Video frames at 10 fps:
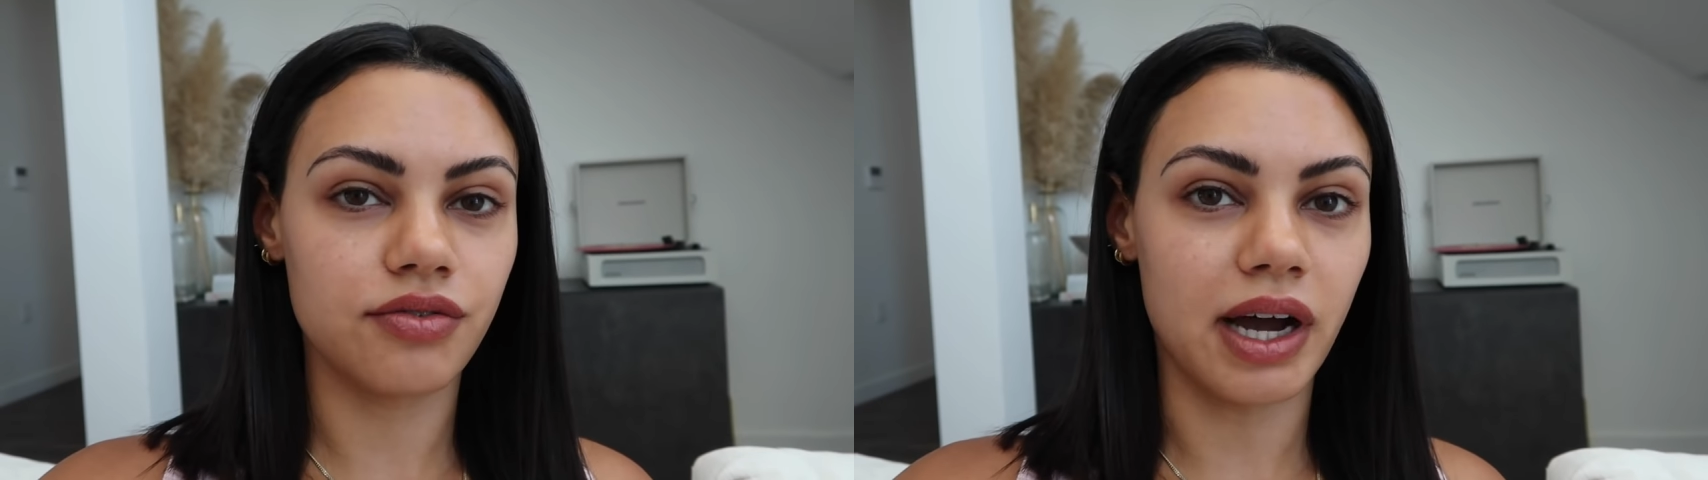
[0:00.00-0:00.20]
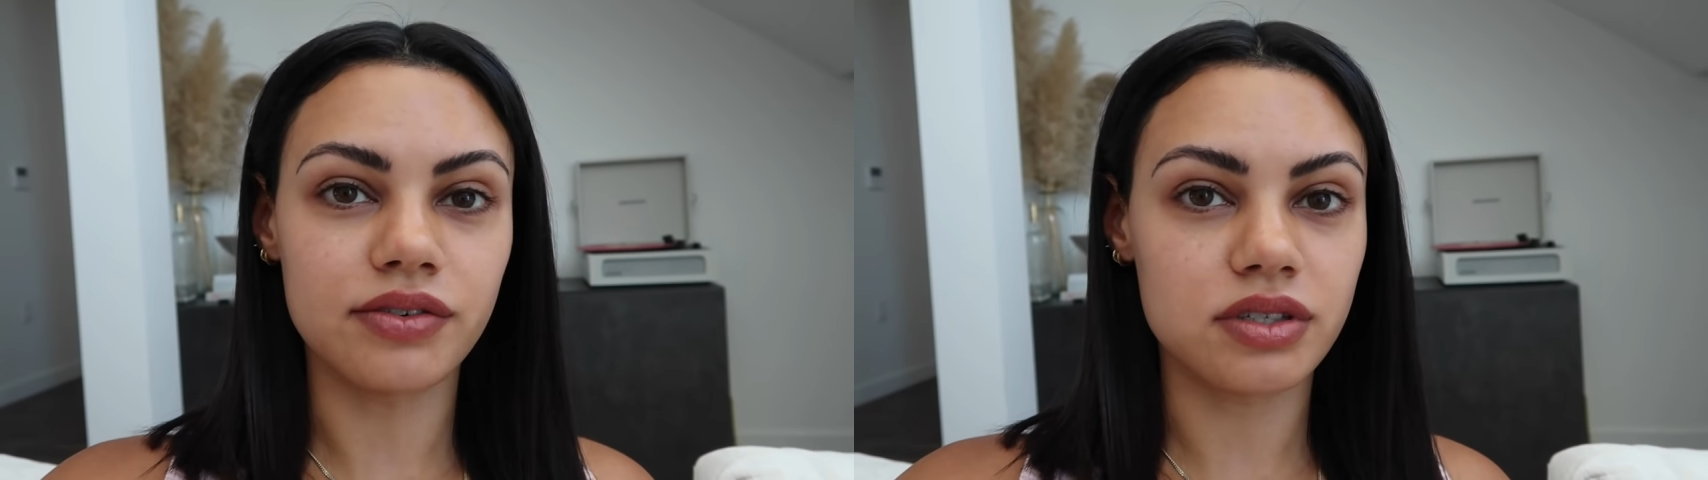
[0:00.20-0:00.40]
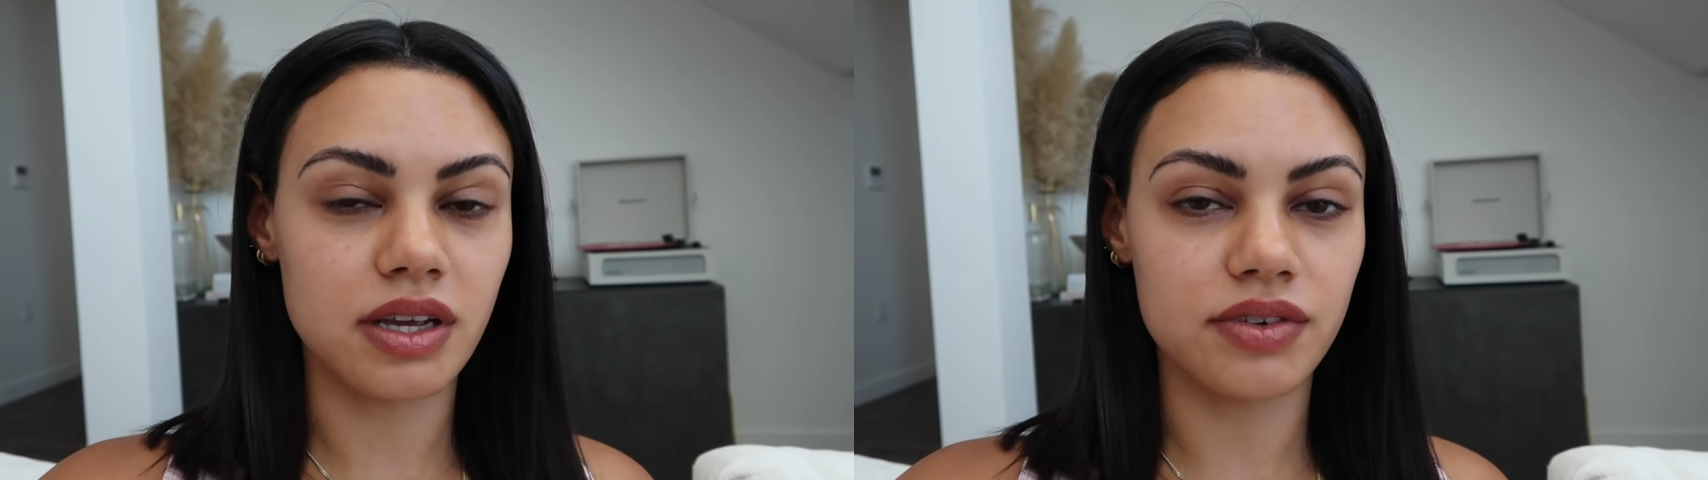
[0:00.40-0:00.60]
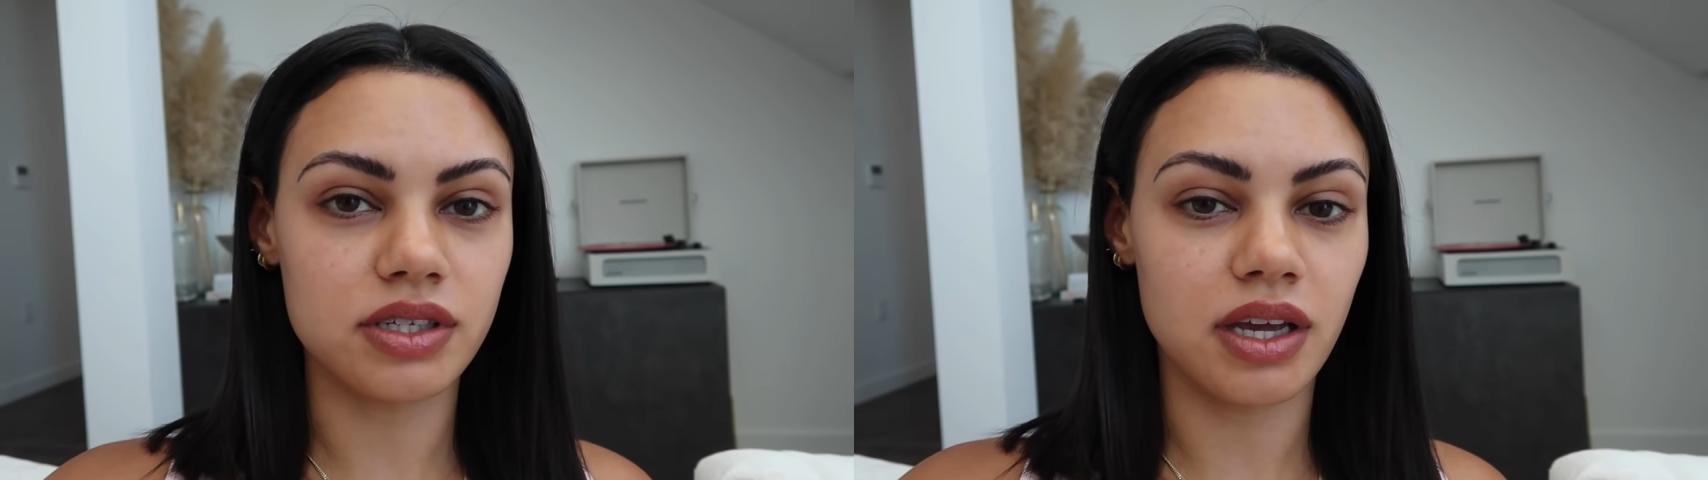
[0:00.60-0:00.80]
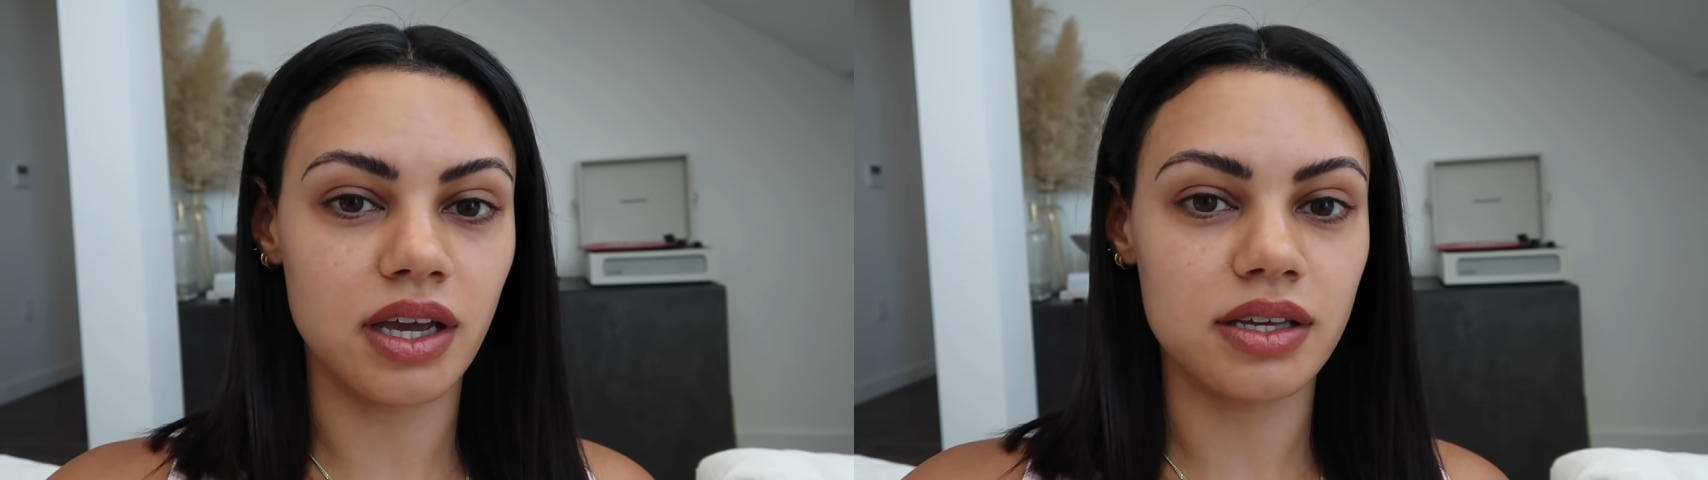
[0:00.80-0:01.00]
five to seven
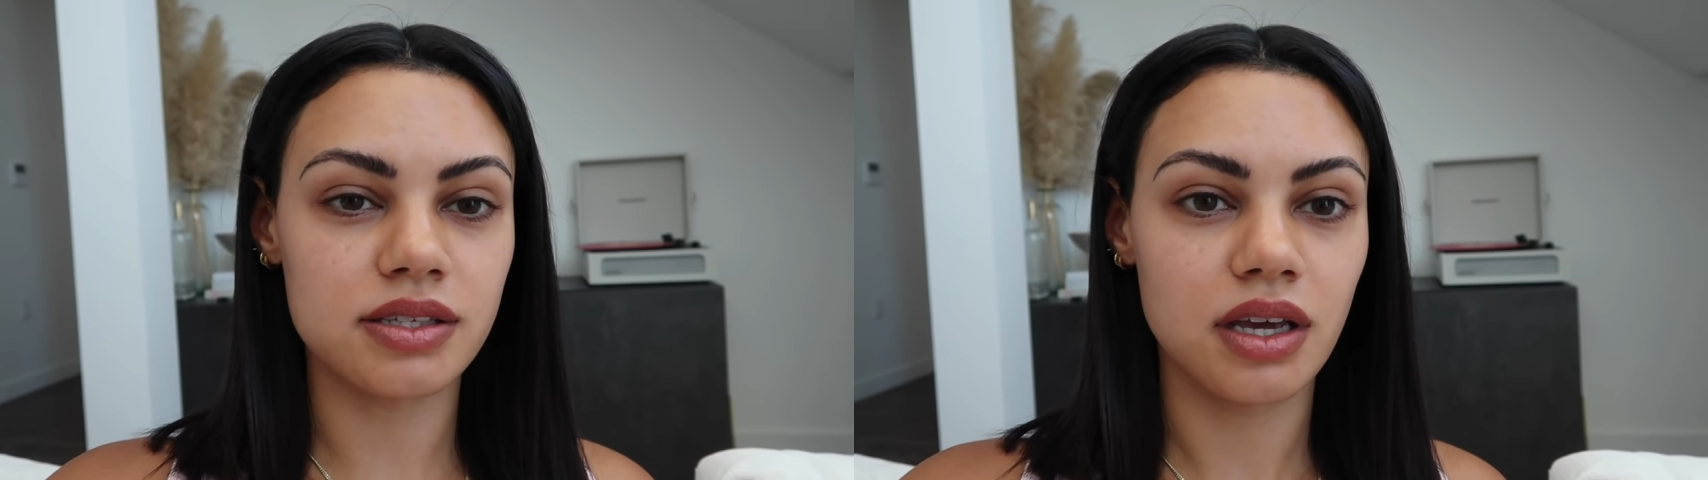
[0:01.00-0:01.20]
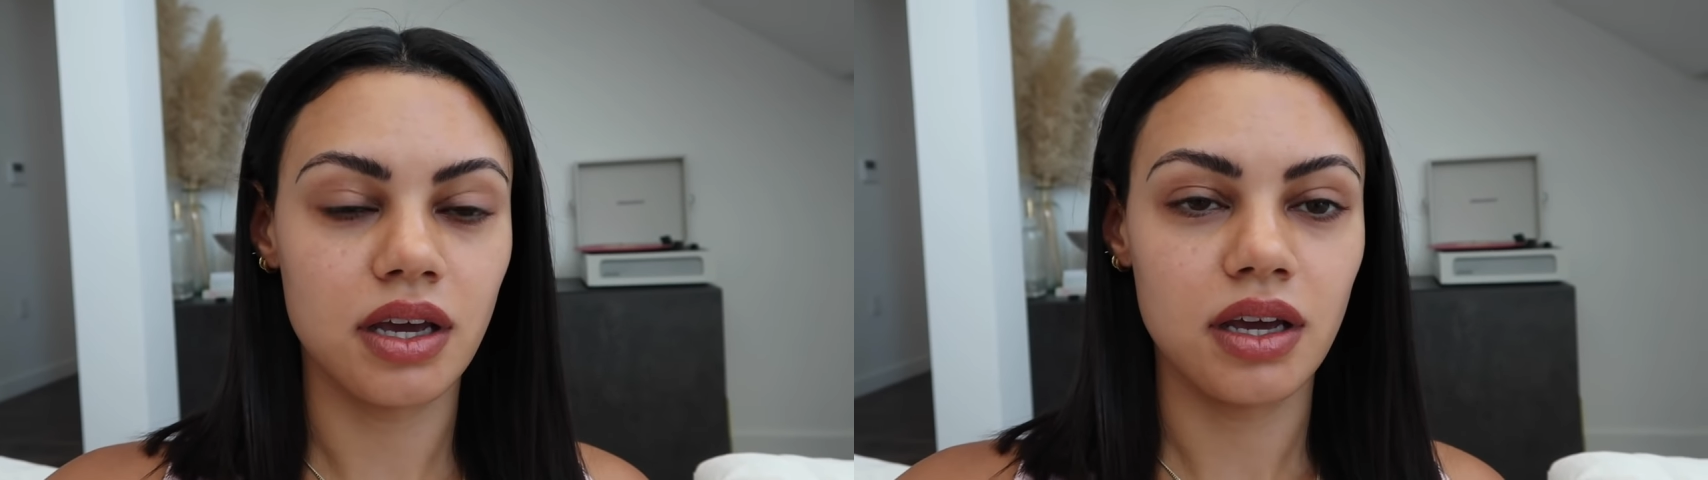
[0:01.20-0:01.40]
days